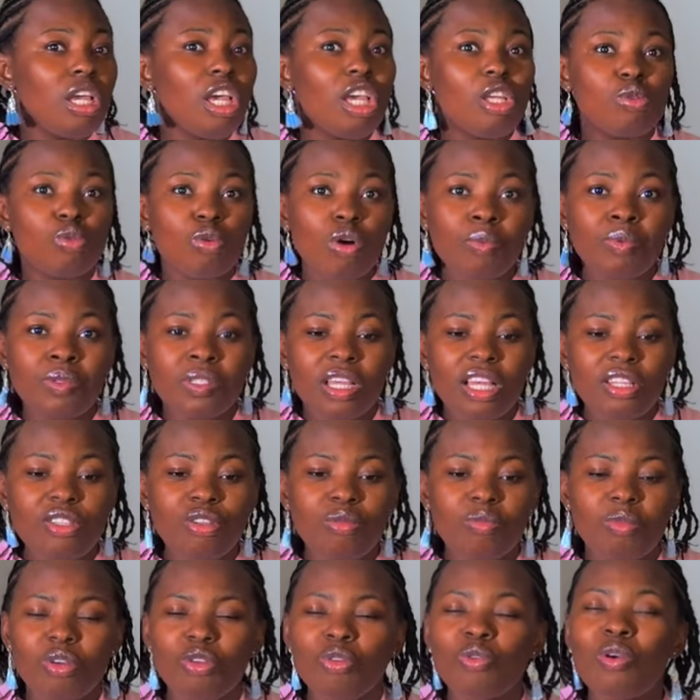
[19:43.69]
It will upset
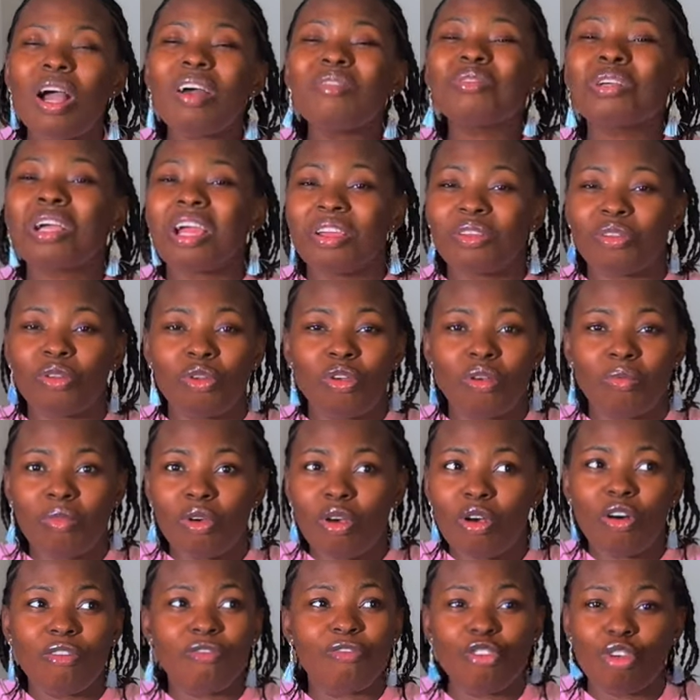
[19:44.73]
you, but you have to carry it on
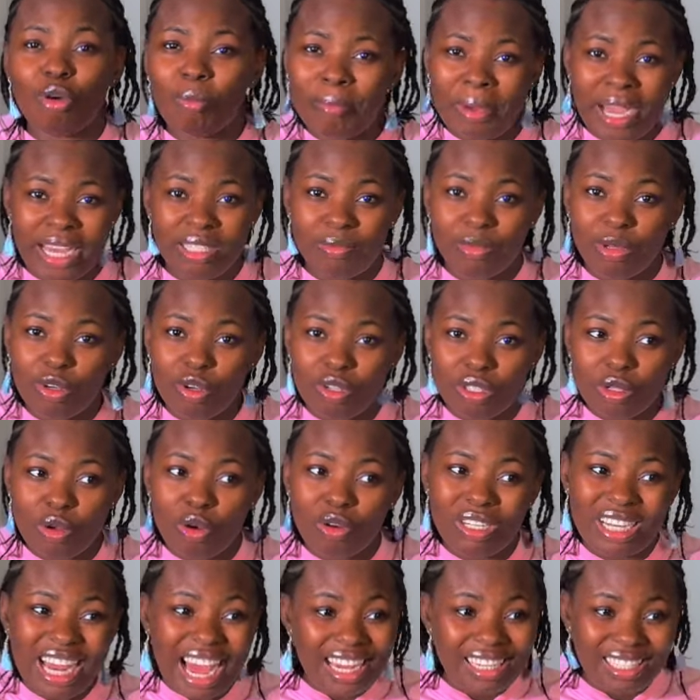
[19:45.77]
off your mind, because
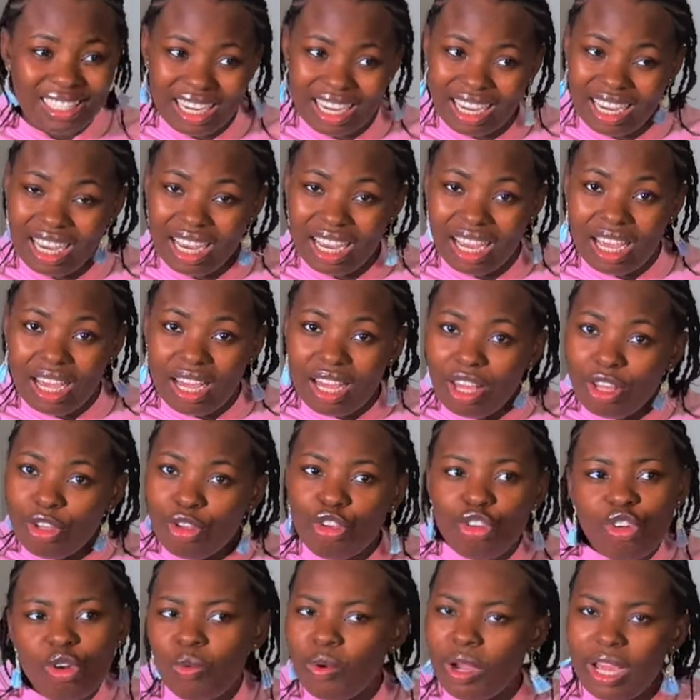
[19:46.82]
on that day,
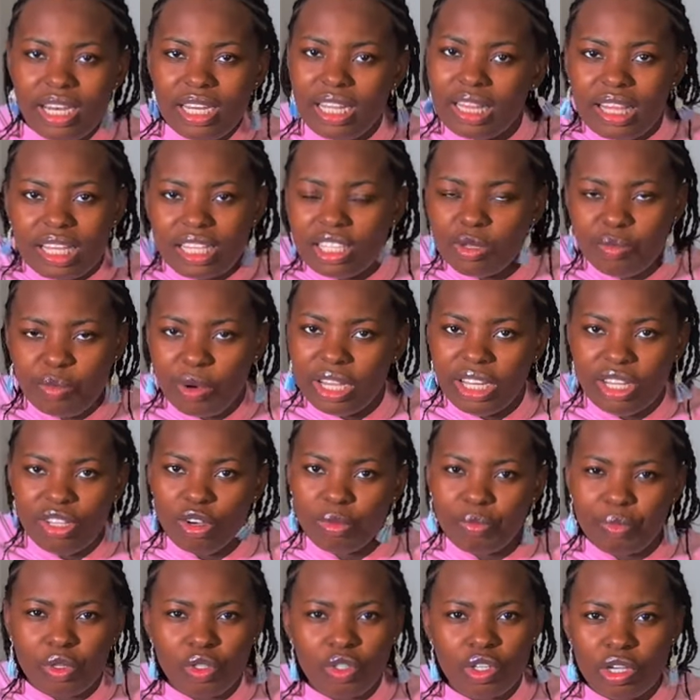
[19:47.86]
you don't want anything spoiling
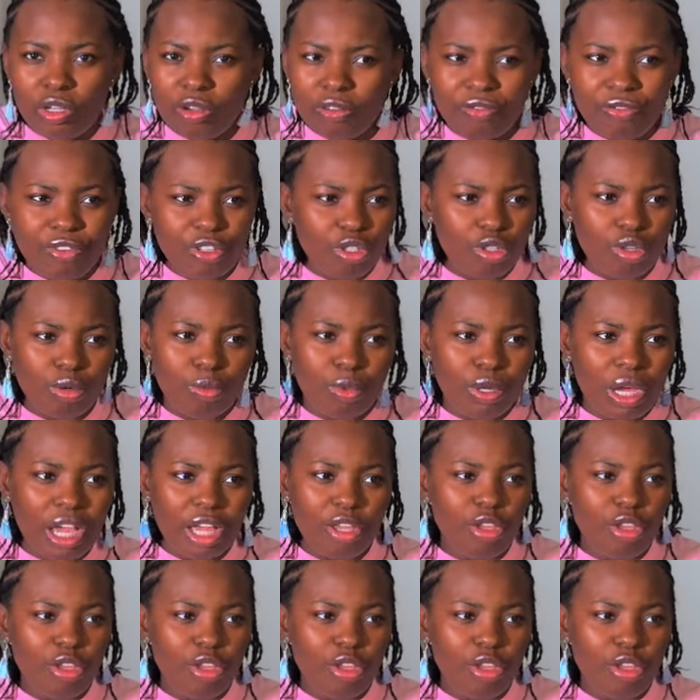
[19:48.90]
your picture and your video.